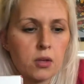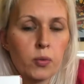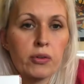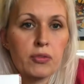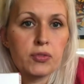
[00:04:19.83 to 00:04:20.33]

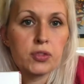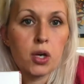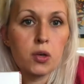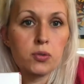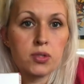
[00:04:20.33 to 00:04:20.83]
We're often
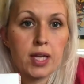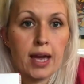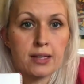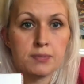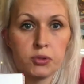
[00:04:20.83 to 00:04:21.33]
told that
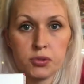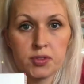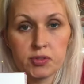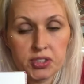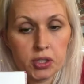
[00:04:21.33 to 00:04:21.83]
eczema is
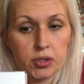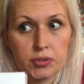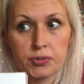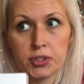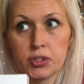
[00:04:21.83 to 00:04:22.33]
a result
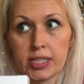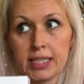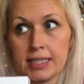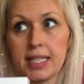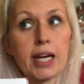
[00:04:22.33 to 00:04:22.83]
of
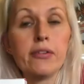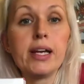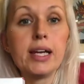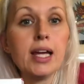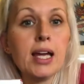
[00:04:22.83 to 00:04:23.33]
drinking
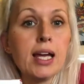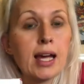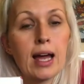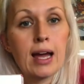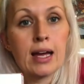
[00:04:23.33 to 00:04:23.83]
dairy,
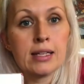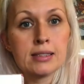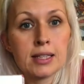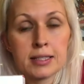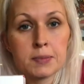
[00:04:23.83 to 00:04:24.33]
and
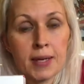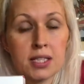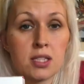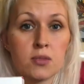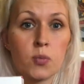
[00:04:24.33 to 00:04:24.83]
I
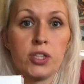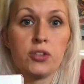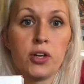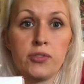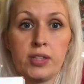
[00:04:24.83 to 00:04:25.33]
expect that when you
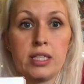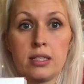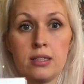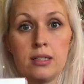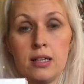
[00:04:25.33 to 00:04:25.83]
go
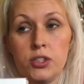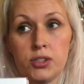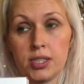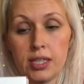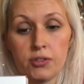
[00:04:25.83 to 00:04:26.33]
vegan and you
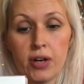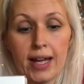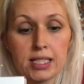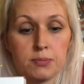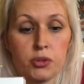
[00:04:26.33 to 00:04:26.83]
still have your
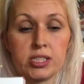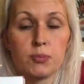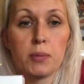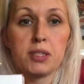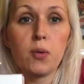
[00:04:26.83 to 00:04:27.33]
eczema, it's
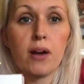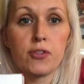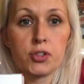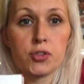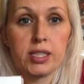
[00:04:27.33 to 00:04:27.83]
probably quite
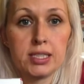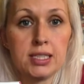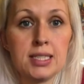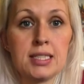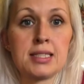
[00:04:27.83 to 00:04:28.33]
frustrating
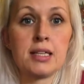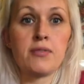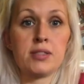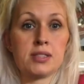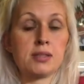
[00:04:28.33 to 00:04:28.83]
to
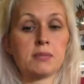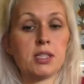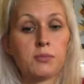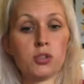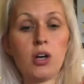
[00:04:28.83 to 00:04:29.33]
discover that
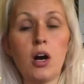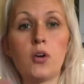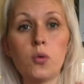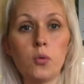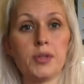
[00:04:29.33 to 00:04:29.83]
sometimes you
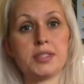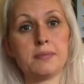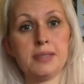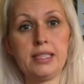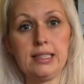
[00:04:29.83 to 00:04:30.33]
can't always
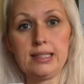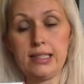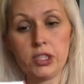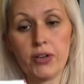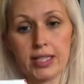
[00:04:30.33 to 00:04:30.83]
completely
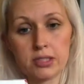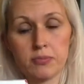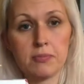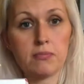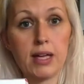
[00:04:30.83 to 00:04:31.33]
clear your
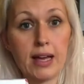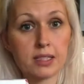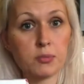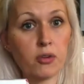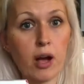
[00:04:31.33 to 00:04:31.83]

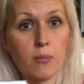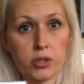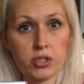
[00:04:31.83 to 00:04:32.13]
eczema up when you